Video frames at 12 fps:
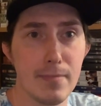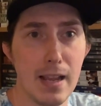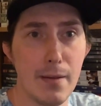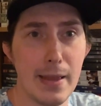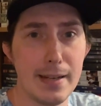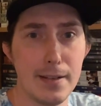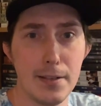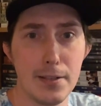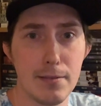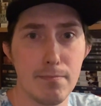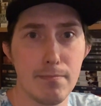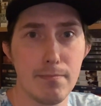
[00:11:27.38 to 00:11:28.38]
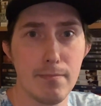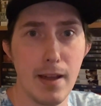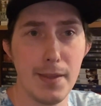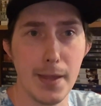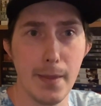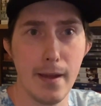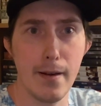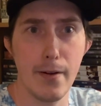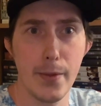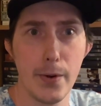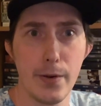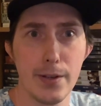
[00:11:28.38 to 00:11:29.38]
that does, I think that
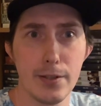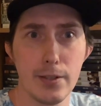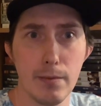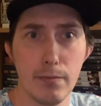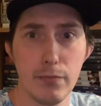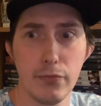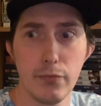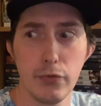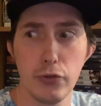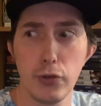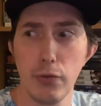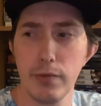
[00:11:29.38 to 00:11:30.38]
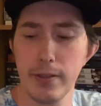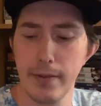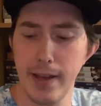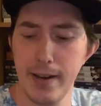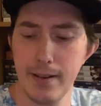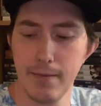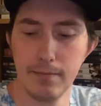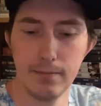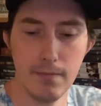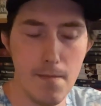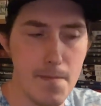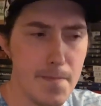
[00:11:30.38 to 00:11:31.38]
there is some truth to that.
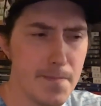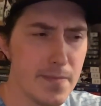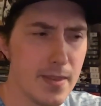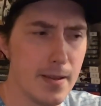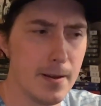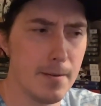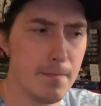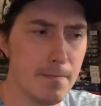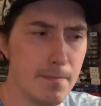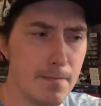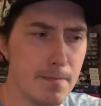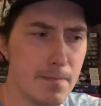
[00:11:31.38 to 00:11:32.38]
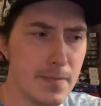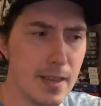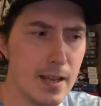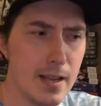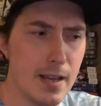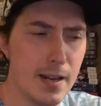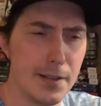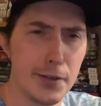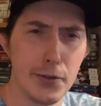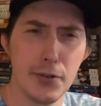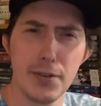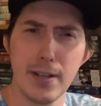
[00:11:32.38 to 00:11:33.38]
Um, it's
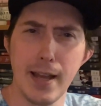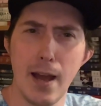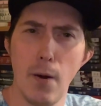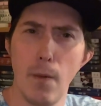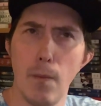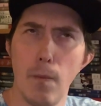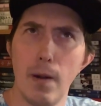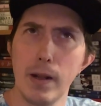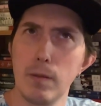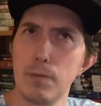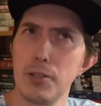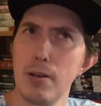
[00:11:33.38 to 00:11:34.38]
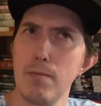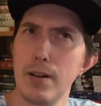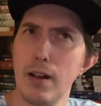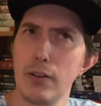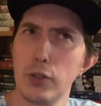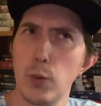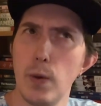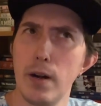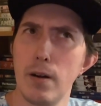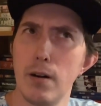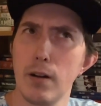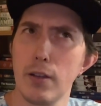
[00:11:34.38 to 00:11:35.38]
interesting how, like, somebody on
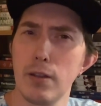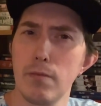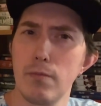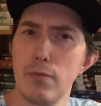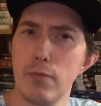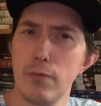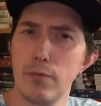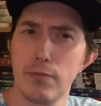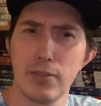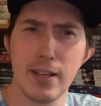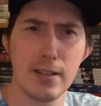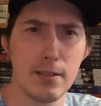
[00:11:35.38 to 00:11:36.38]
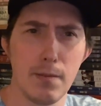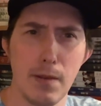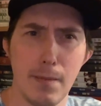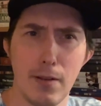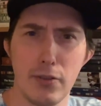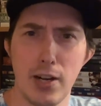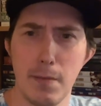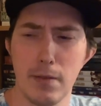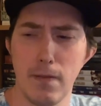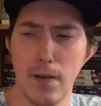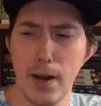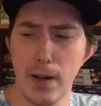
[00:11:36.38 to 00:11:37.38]
Twitter said something about James
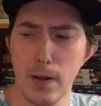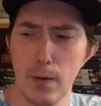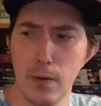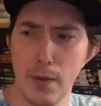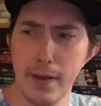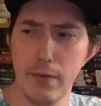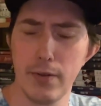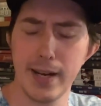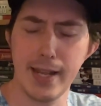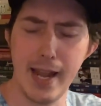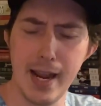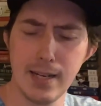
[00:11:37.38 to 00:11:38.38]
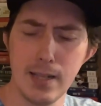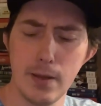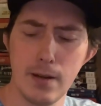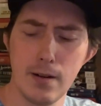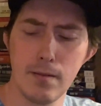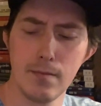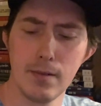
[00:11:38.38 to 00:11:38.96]
Franco and then recanted their,